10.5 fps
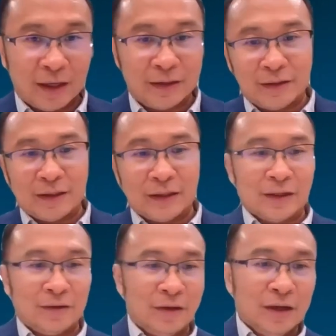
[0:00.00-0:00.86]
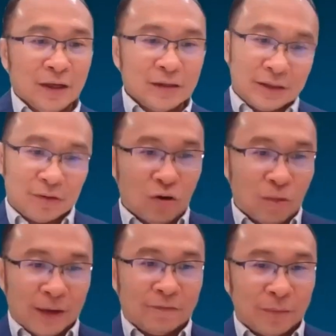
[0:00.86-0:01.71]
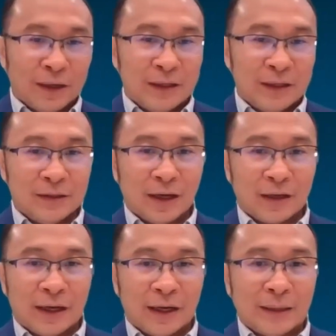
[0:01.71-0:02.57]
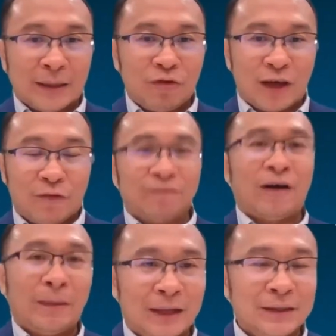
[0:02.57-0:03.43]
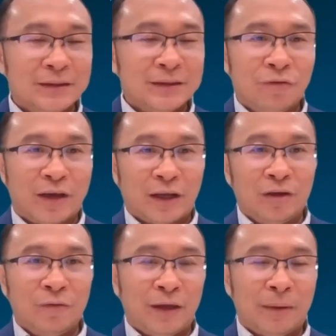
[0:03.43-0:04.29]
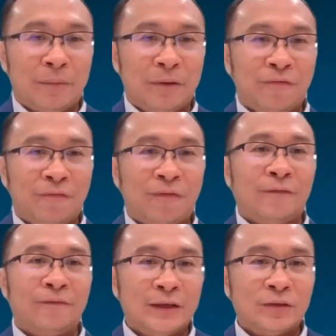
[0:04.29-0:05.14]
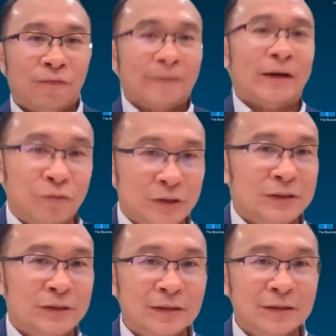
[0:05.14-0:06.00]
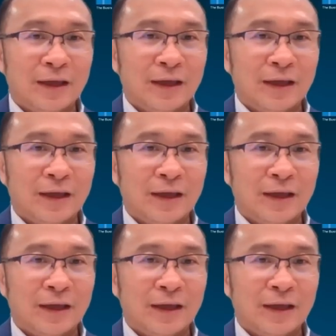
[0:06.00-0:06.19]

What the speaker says: I think just now, just to comment from Malik, like last time we can wait 5 months, now we can only wait maybe 5 days or 5 hours.